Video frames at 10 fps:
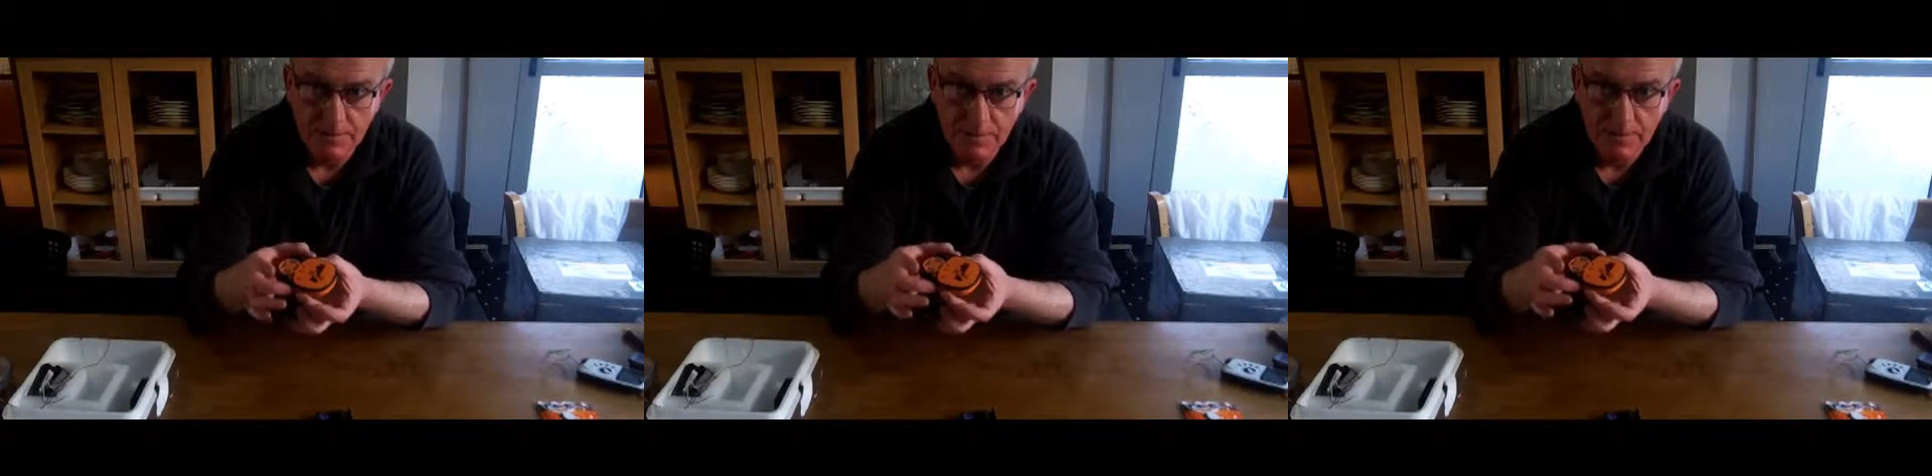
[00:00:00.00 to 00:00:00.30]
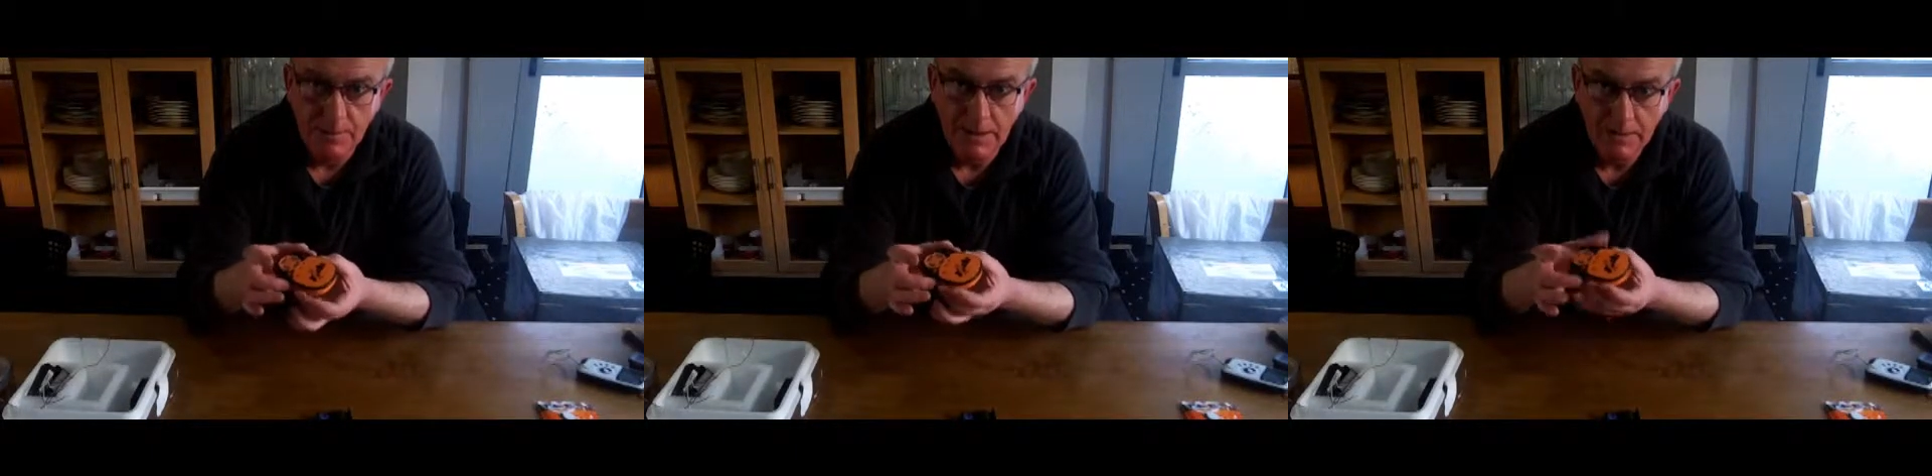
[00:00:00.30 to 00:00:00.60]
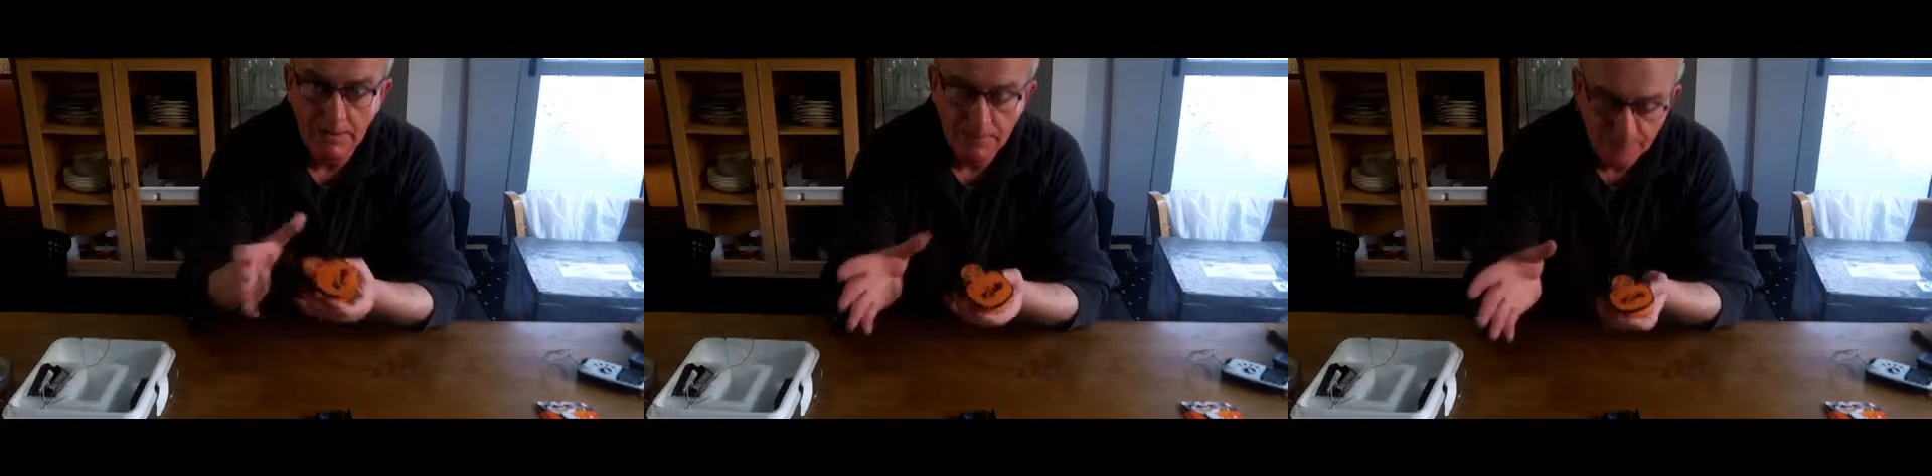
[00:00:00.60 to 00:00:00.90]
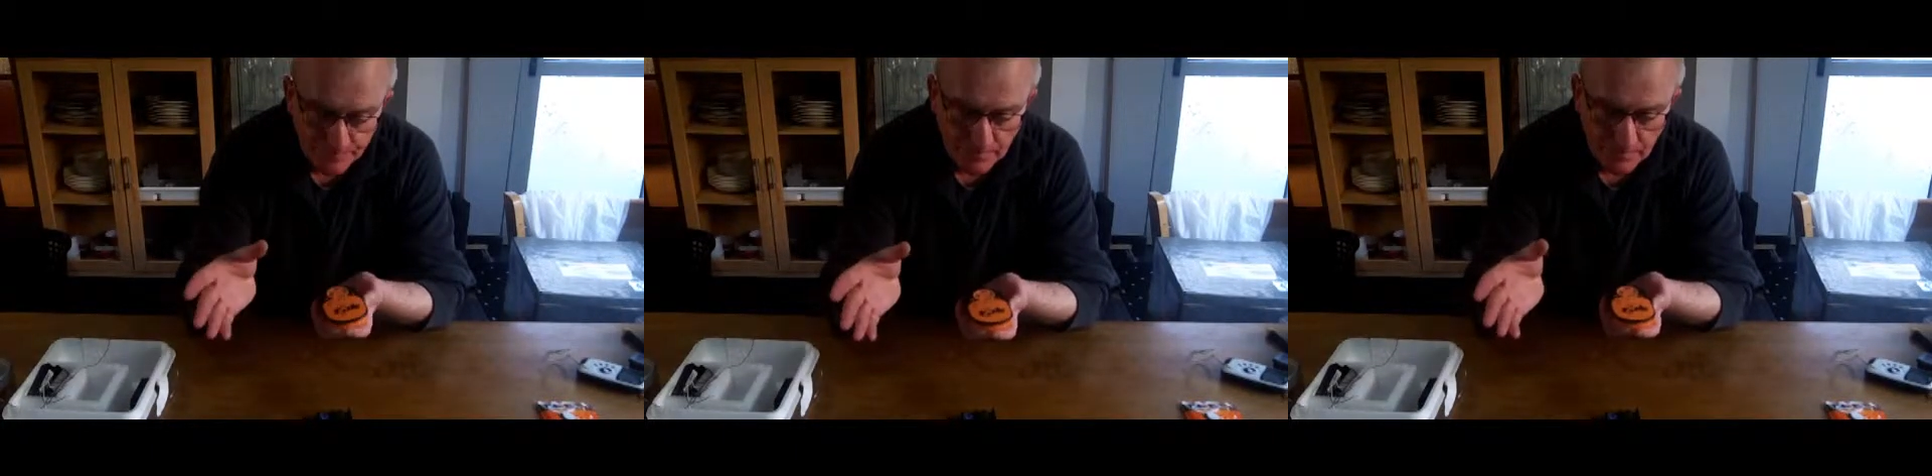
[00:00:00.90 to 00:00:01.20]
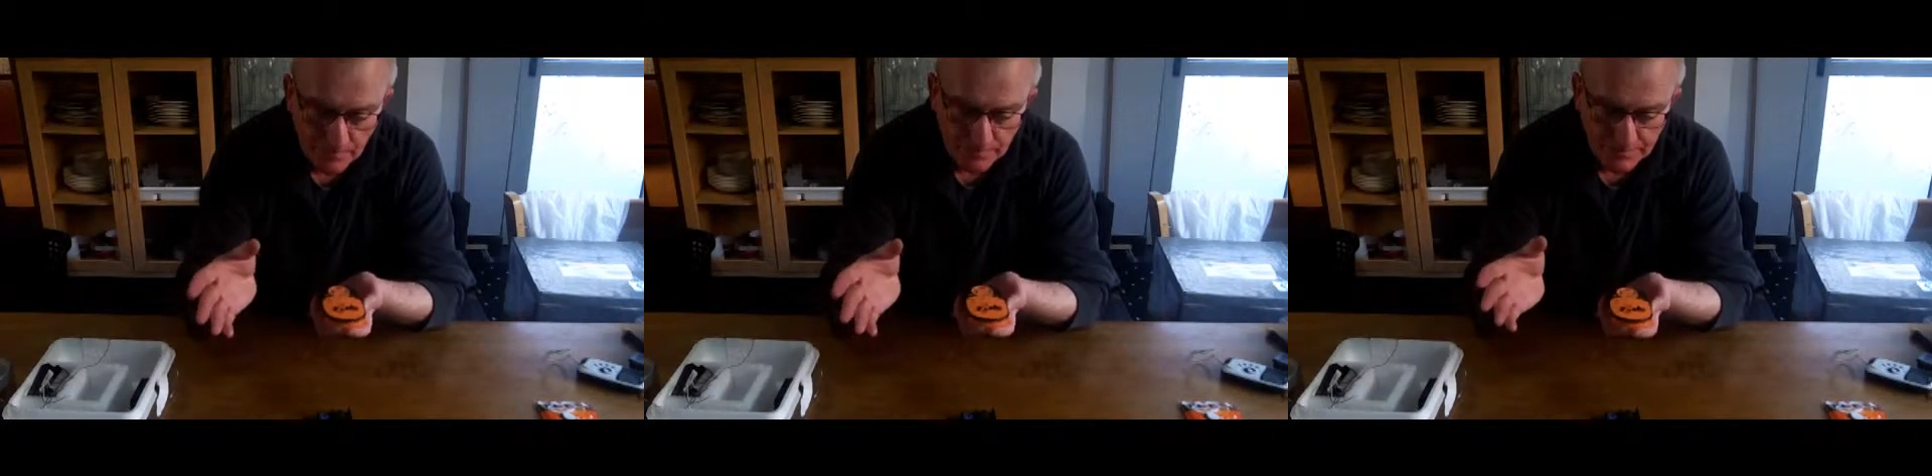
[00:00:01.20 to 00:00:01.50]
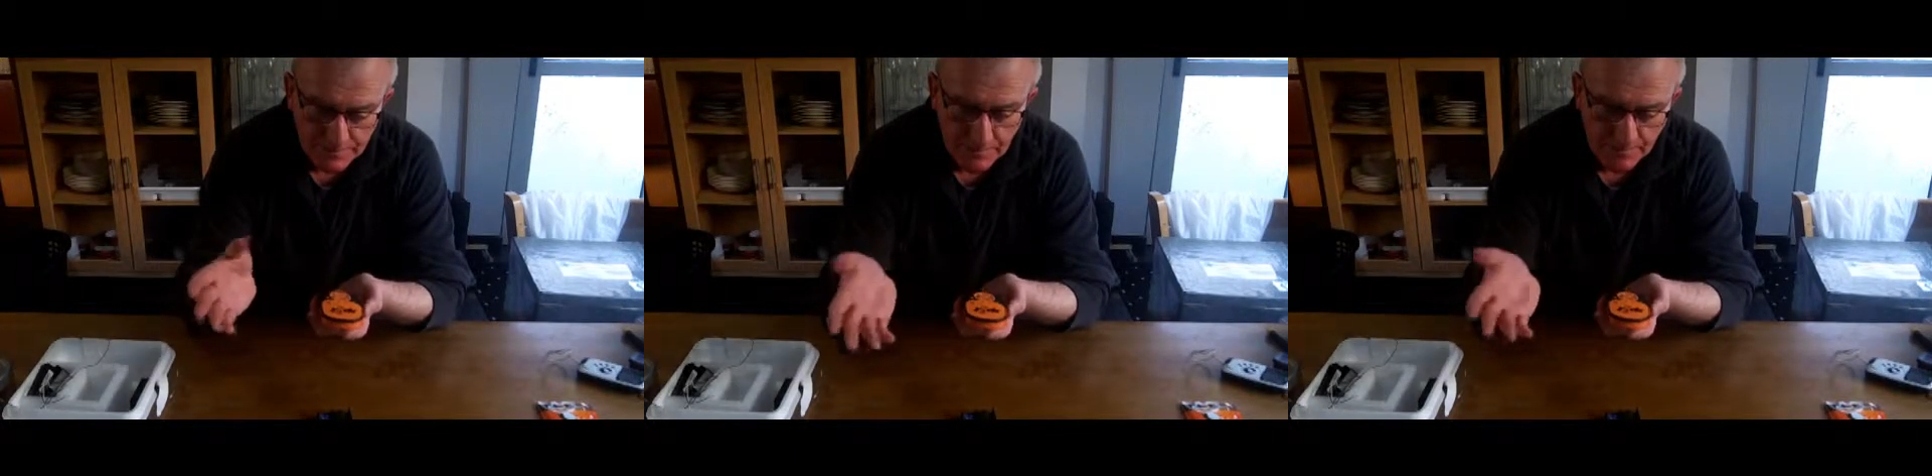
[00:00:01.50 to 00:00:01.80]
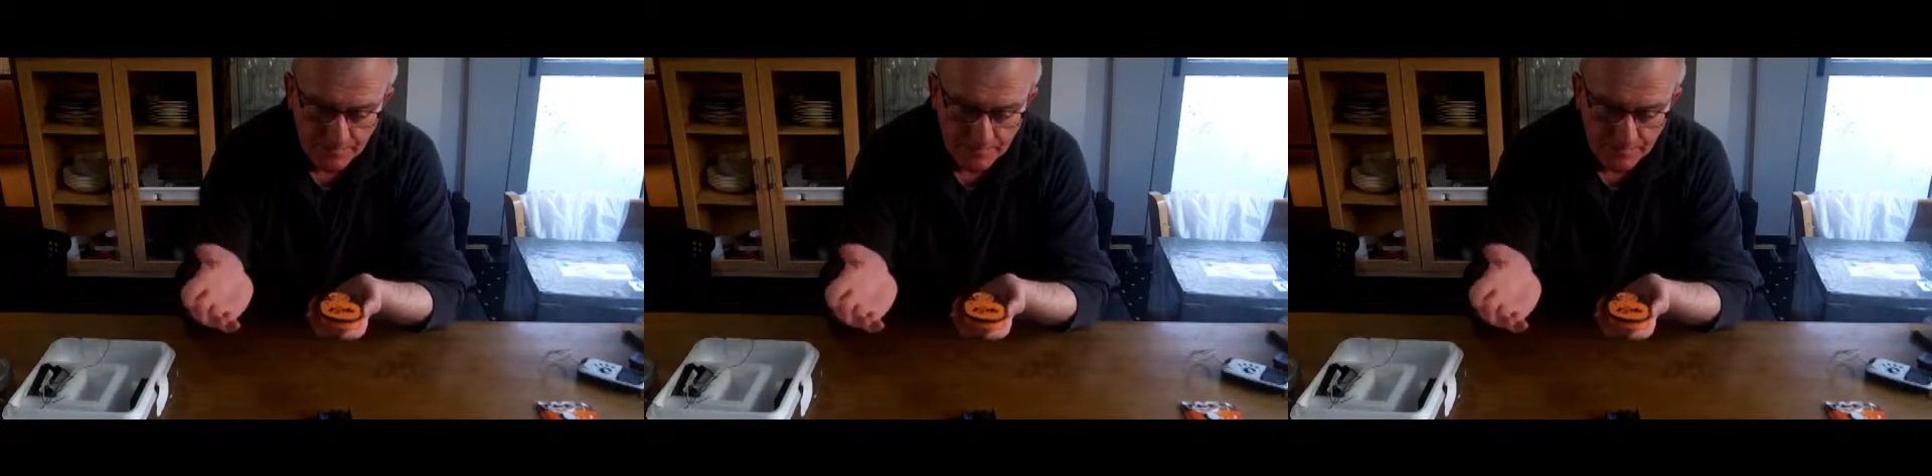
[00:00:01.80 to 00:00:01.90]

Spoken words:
expelled, obviously,